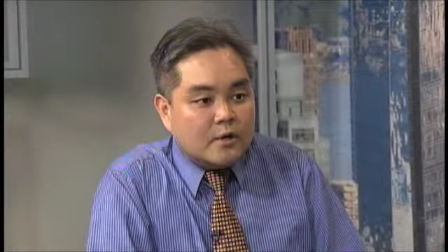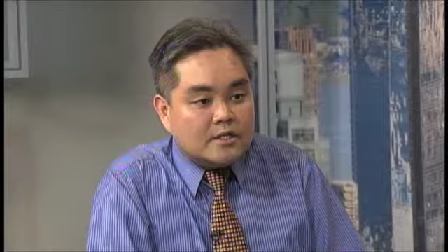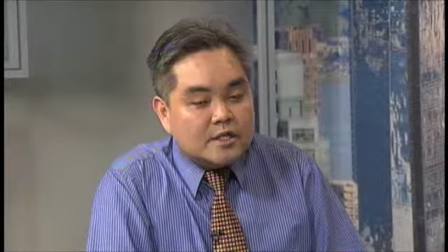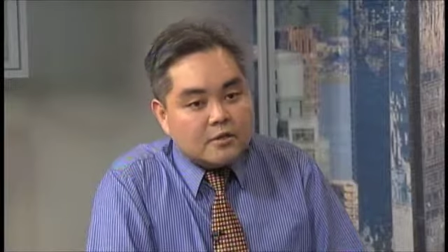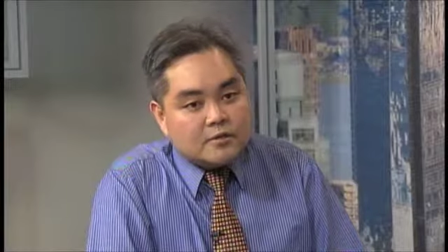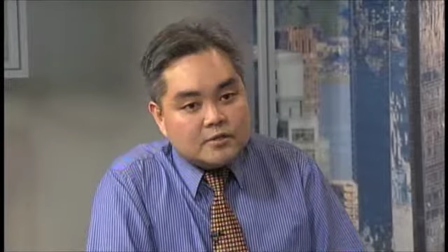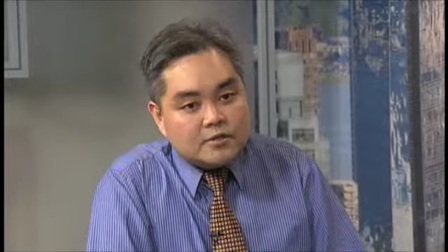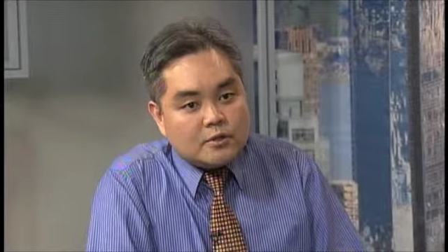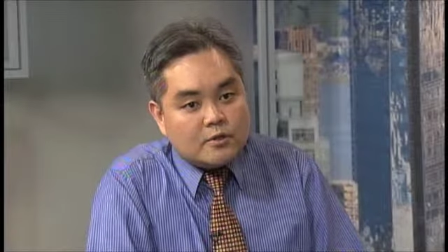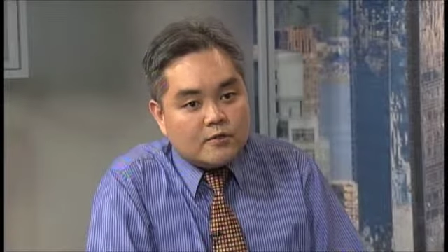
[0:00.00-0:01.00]

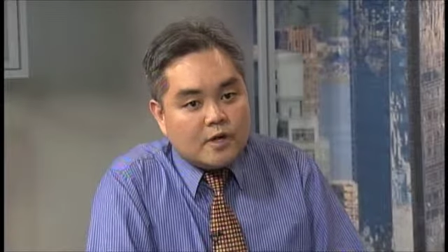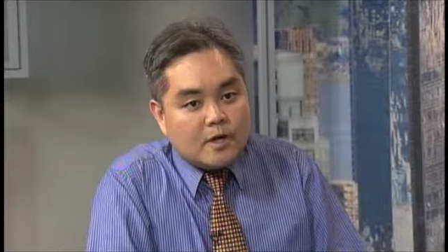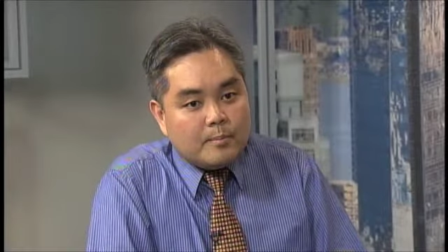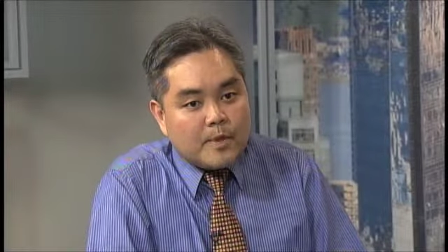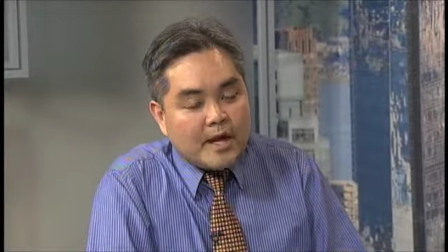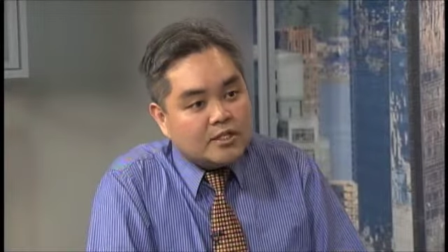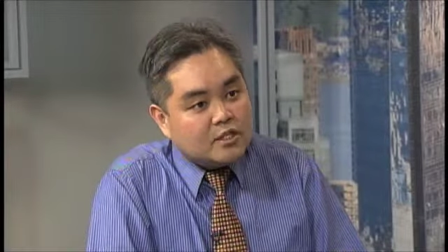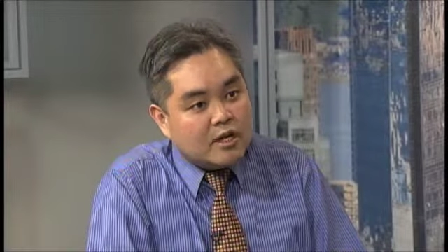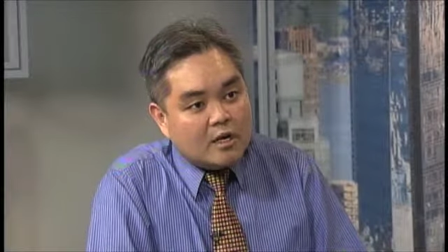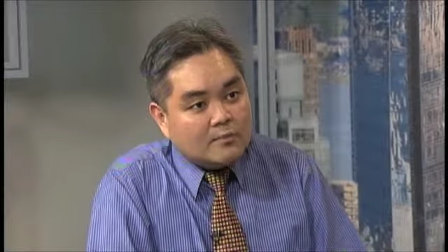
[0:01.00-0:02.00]
single-serve
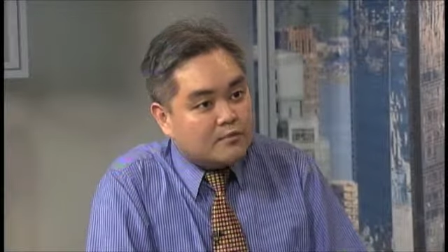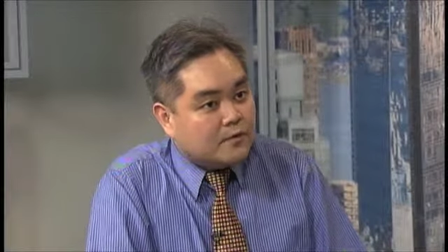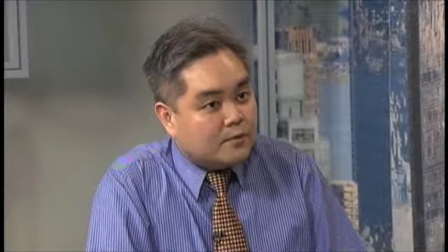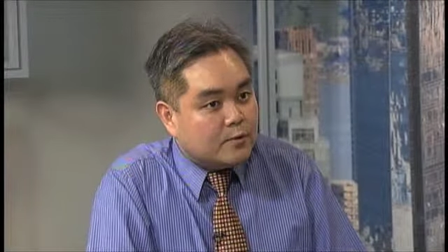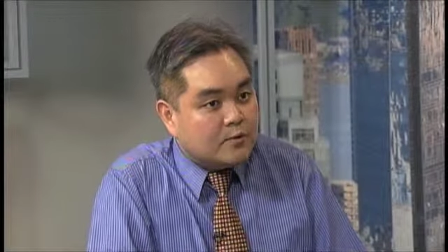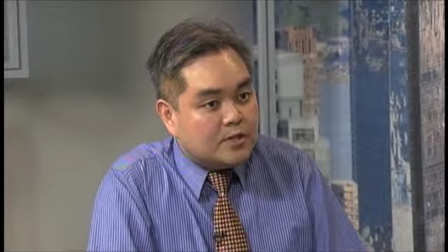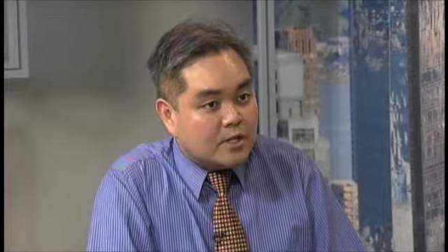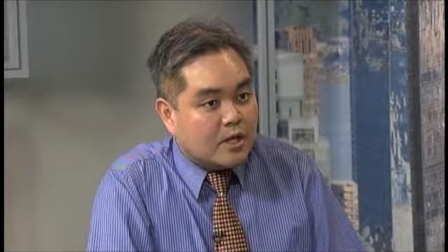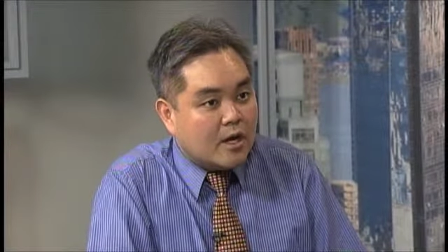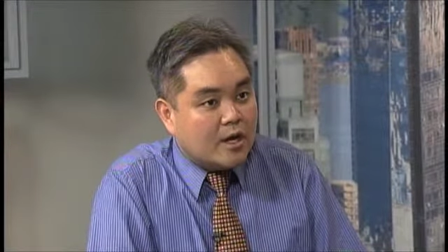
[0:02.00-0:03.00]
packaging items for foods
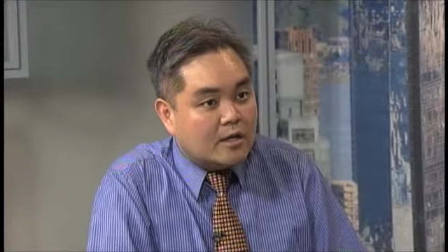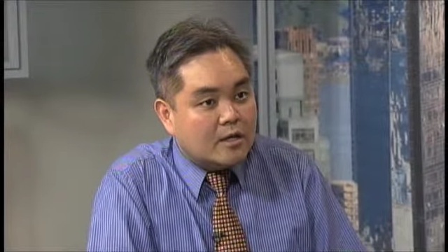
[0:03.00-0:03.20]
decline.